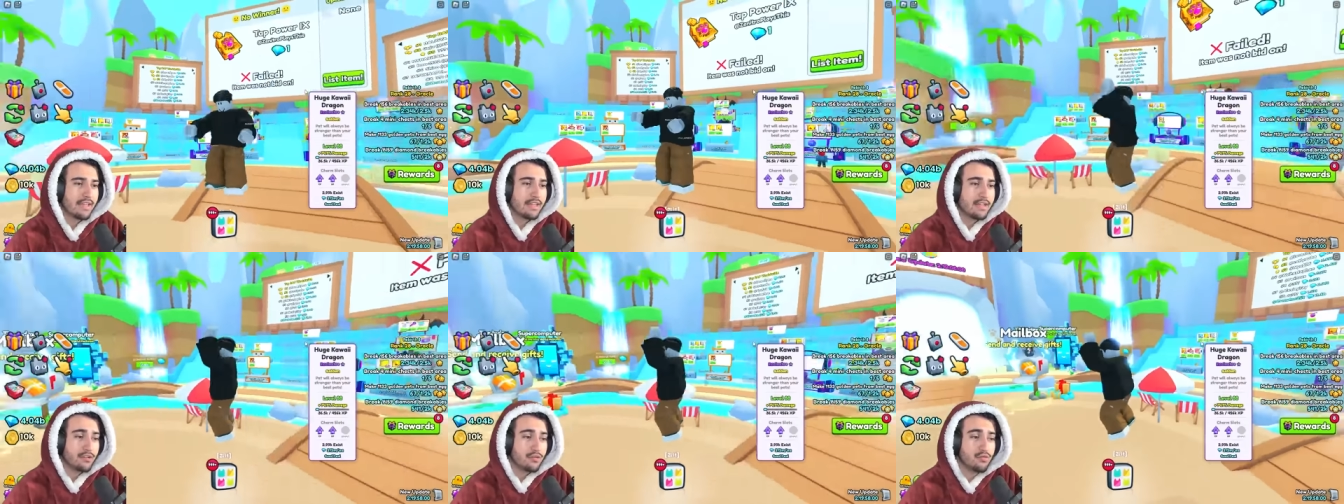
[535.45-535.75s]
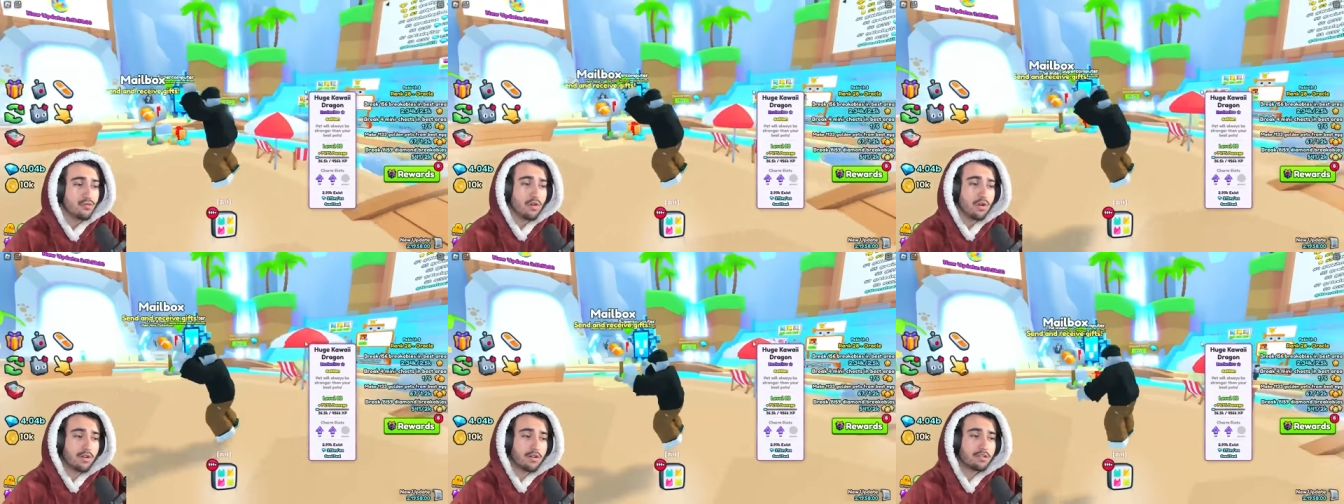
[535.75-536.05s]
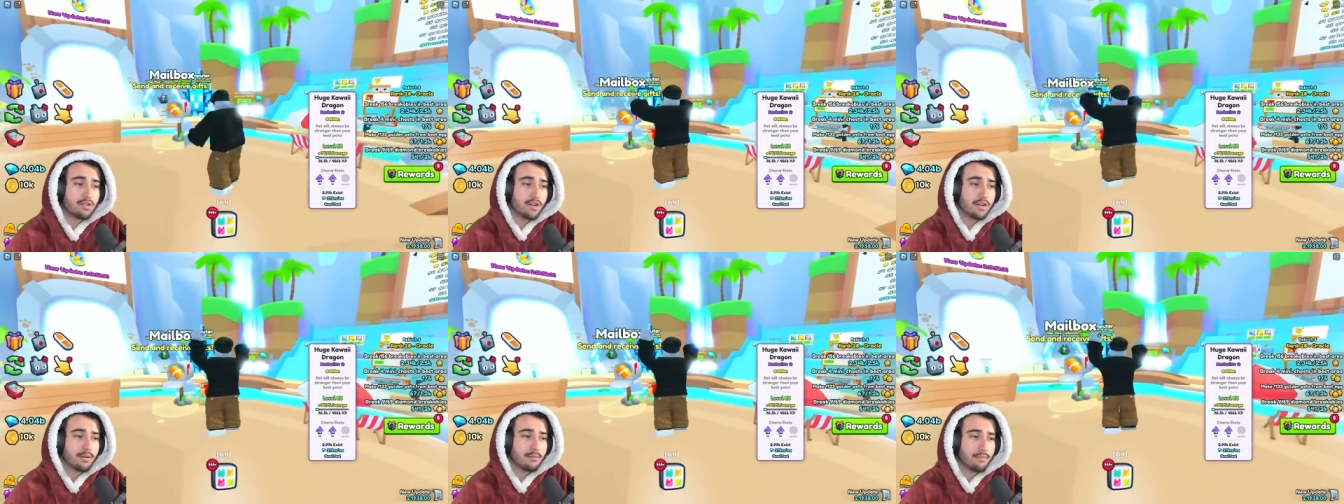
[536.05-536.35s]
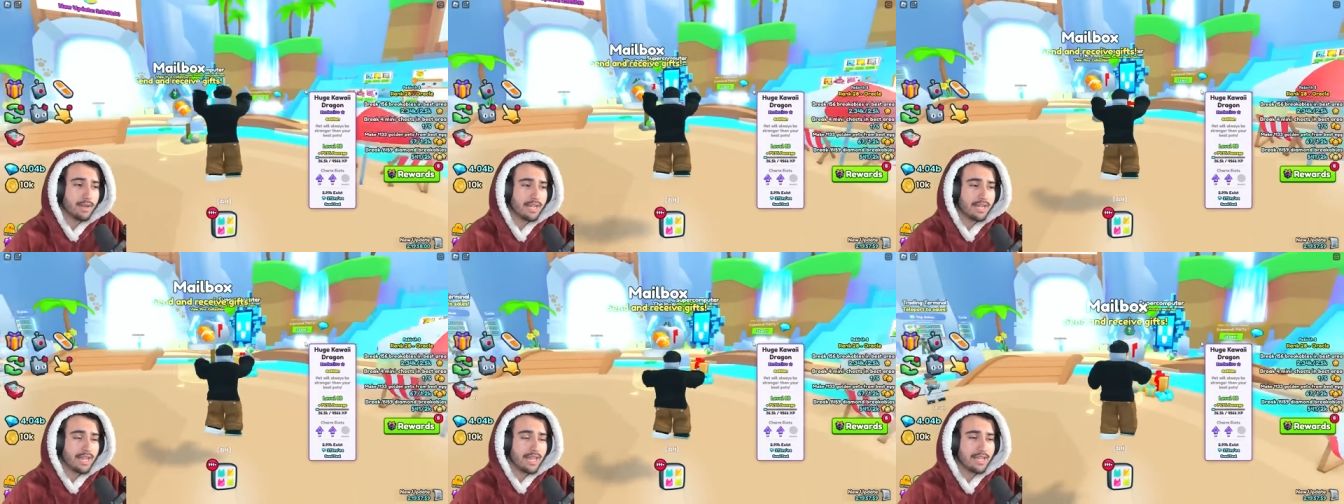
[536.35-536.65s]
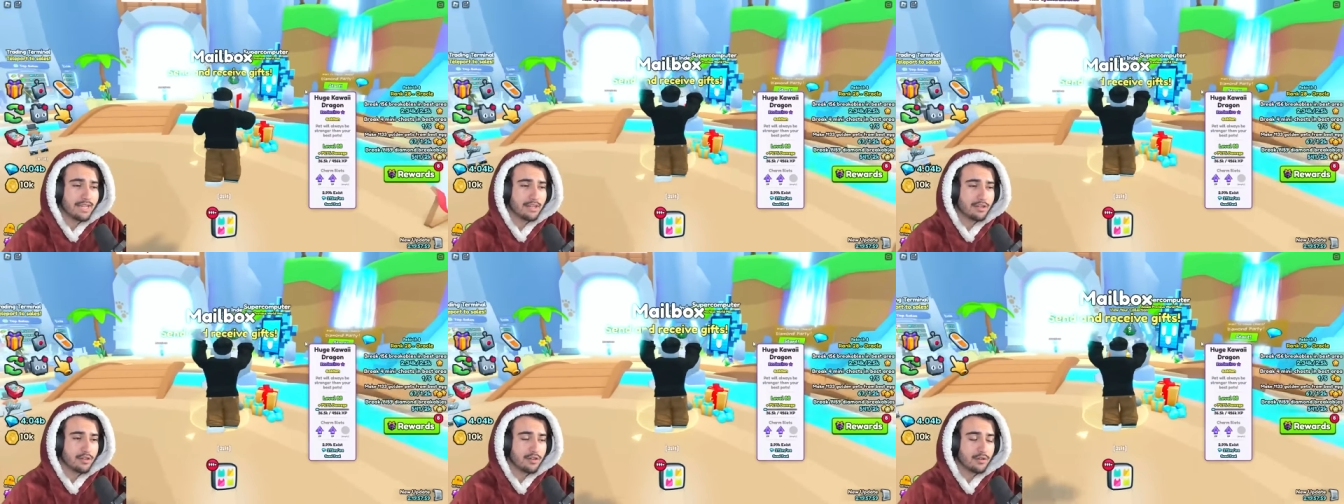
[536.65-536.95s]
you are going to make
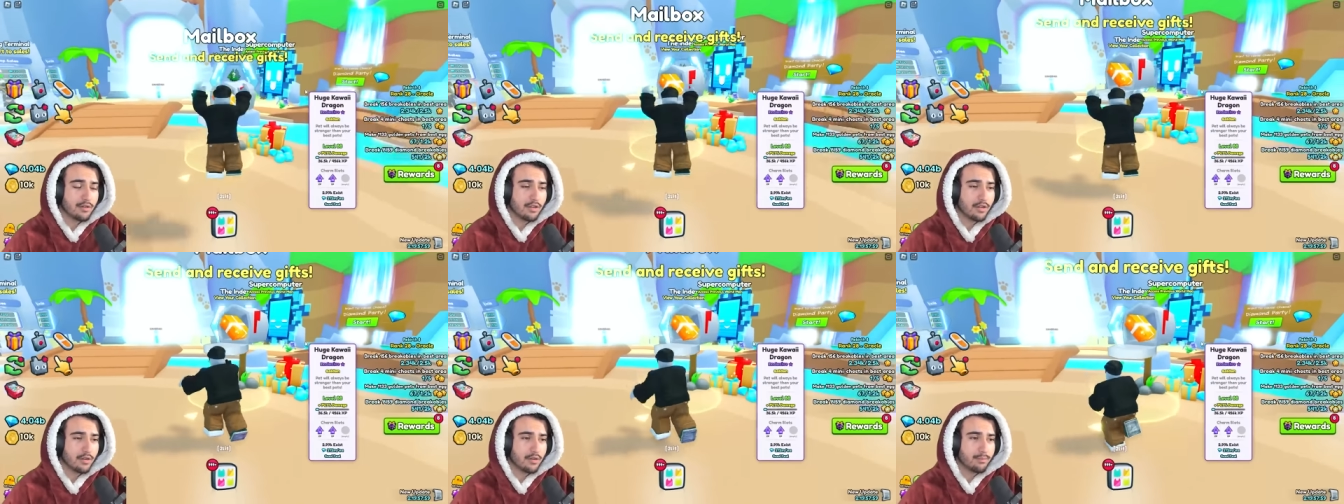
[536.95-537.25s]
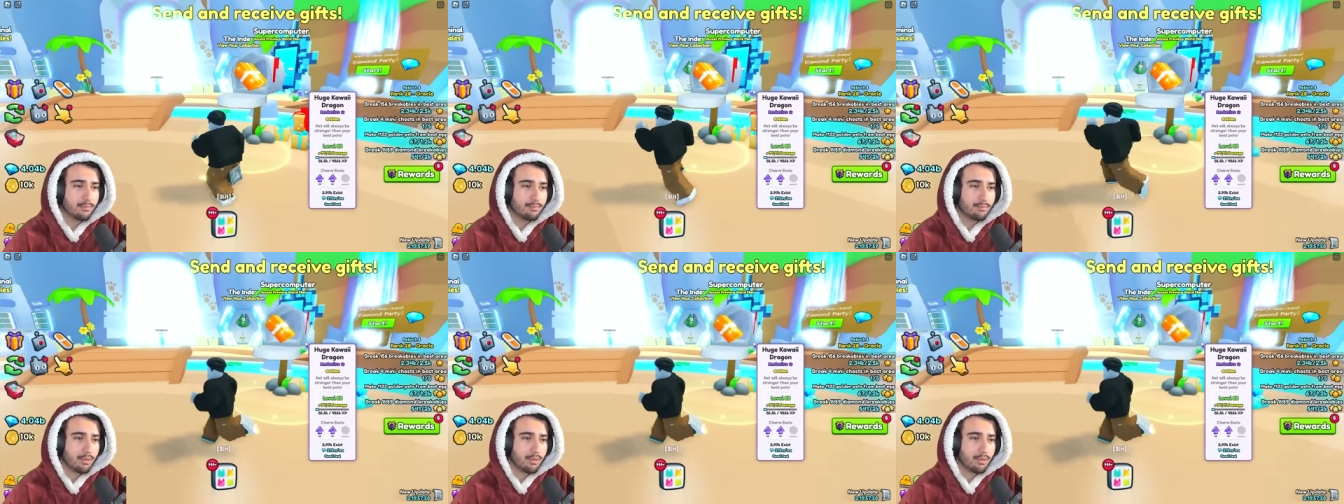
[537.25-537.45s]
a good little